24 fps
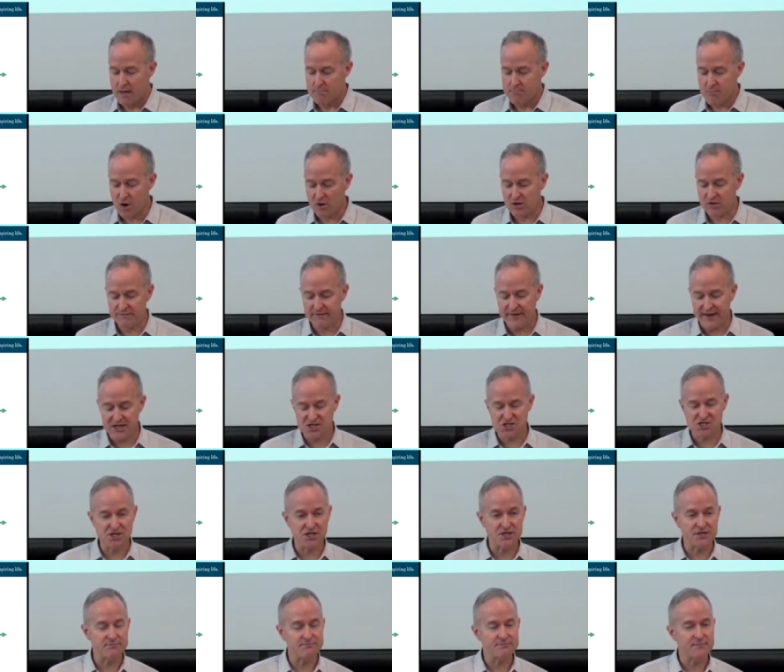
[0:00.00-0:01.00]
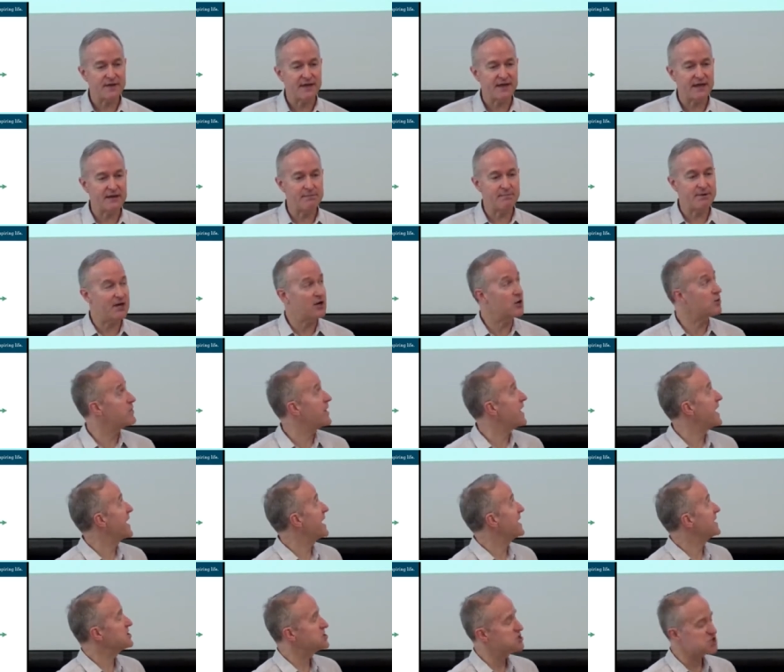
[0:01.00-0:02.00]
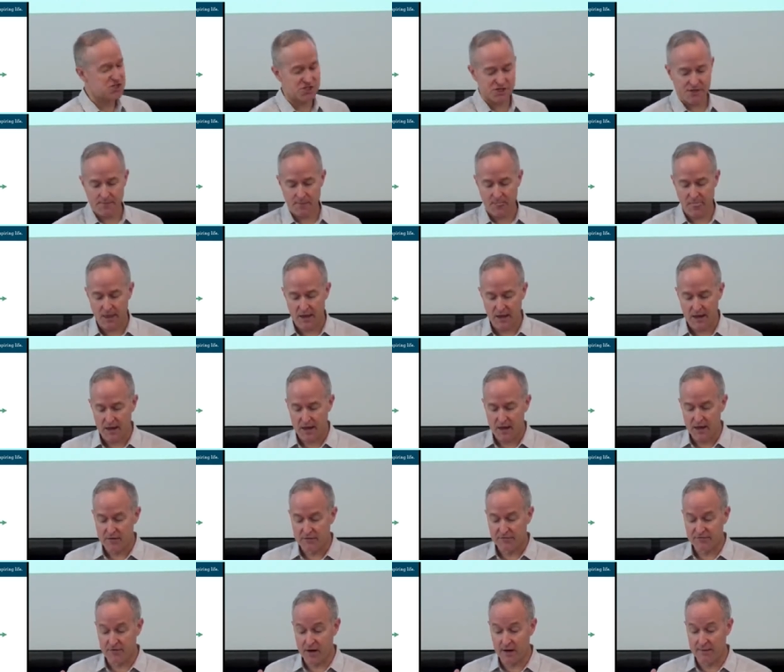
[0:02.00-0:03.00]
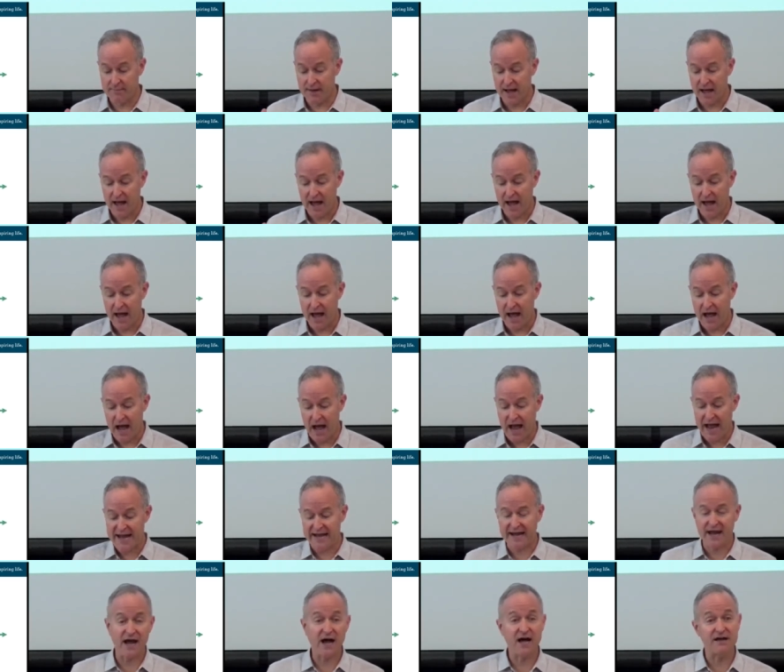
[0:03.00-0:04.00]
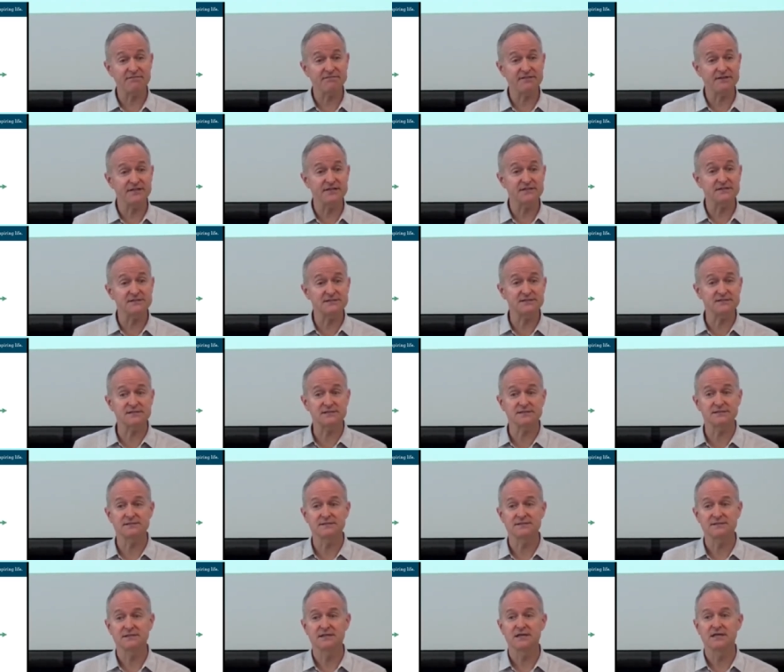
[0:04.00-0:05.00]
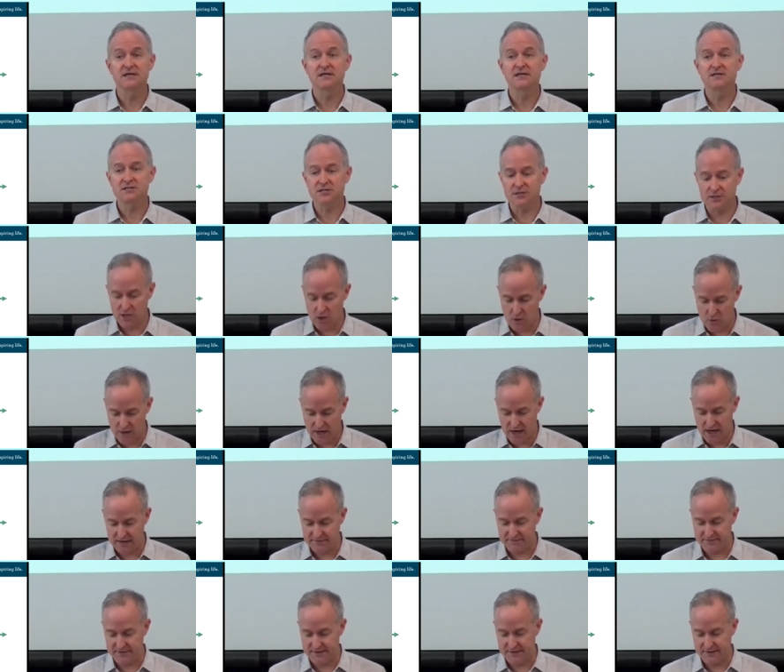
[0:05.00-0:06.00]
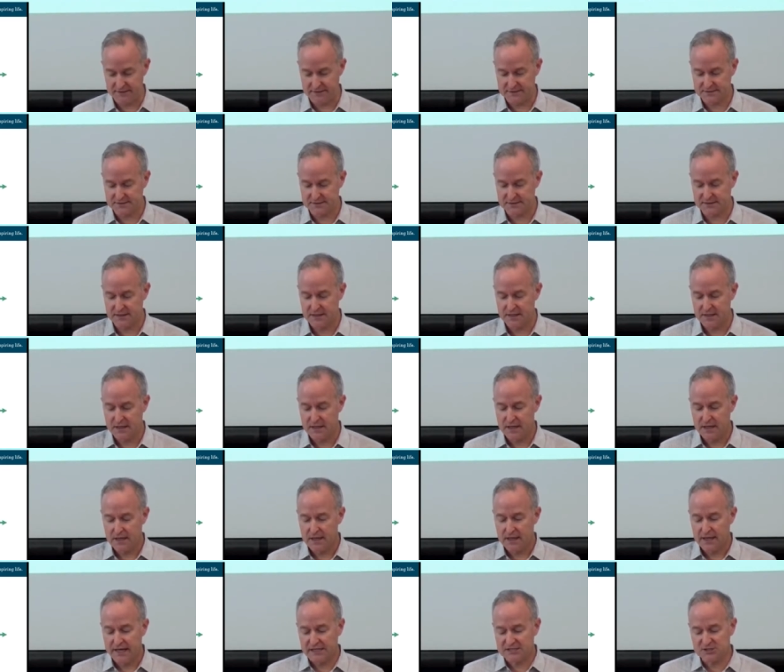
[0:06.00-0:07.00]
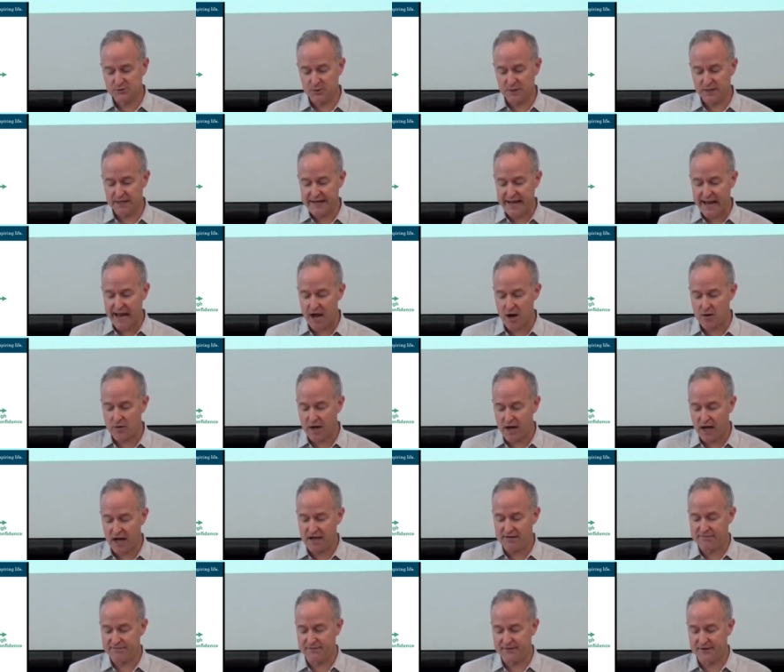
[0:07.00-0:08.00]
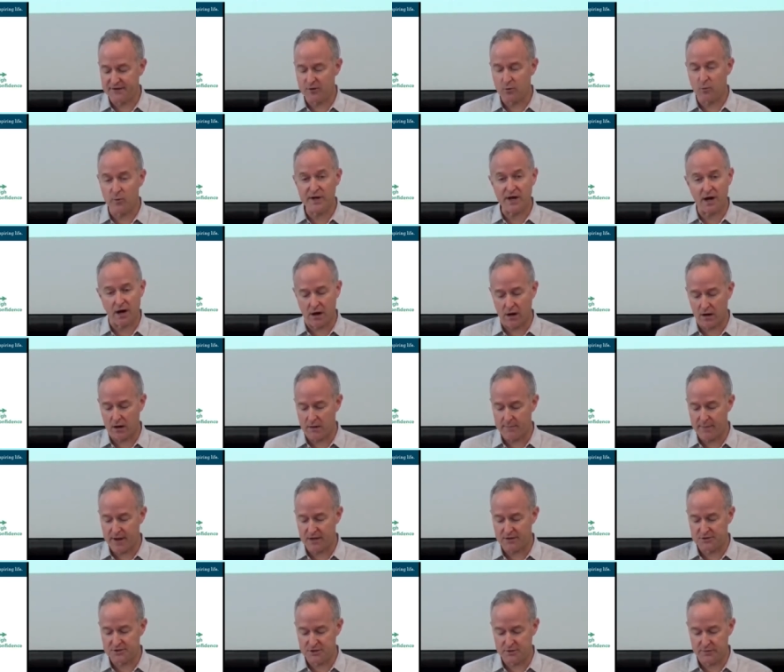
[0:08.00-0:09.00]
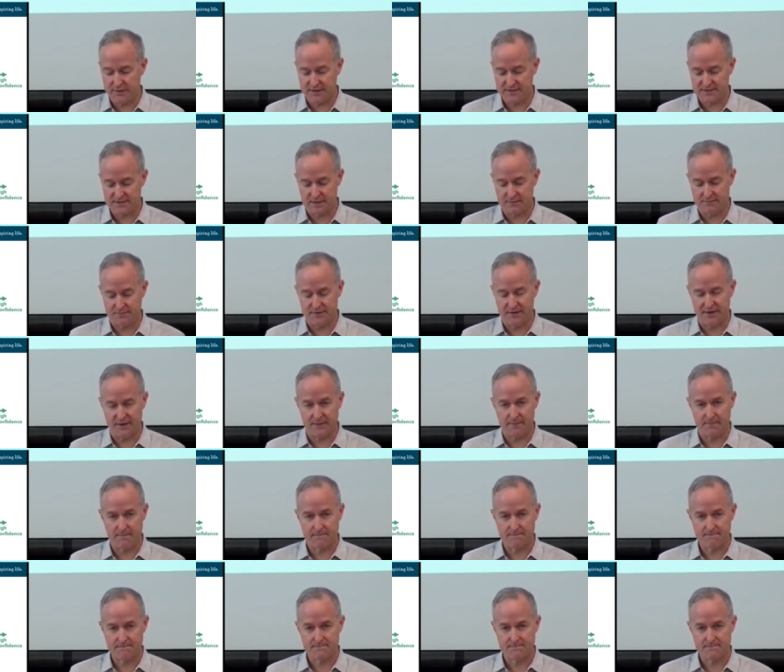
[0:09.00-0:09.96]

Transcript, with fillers: Motivation can be a range from high confidence to low confidence. It's really how confident we are about doing something.